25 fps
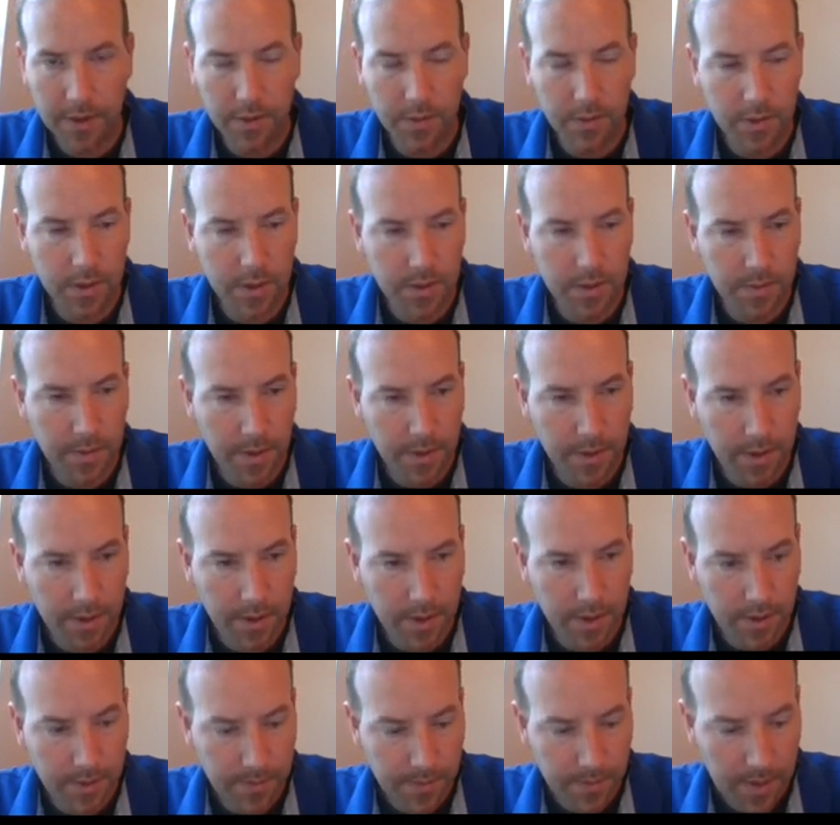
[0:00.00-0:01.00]
Newton's
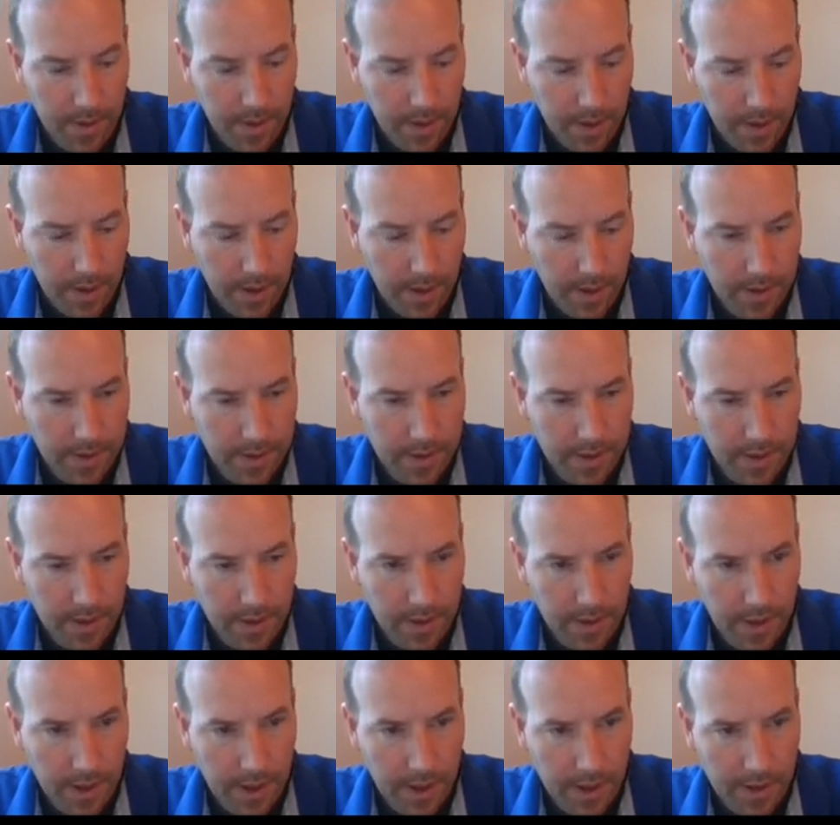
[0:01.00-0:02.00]
method, and say
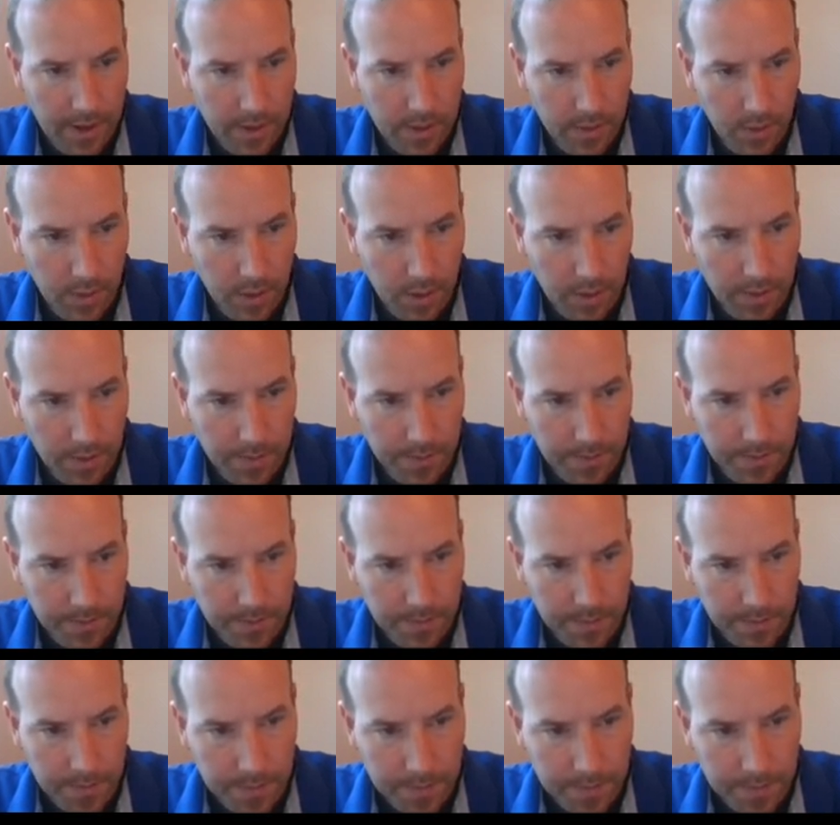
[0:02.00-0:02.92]
that x1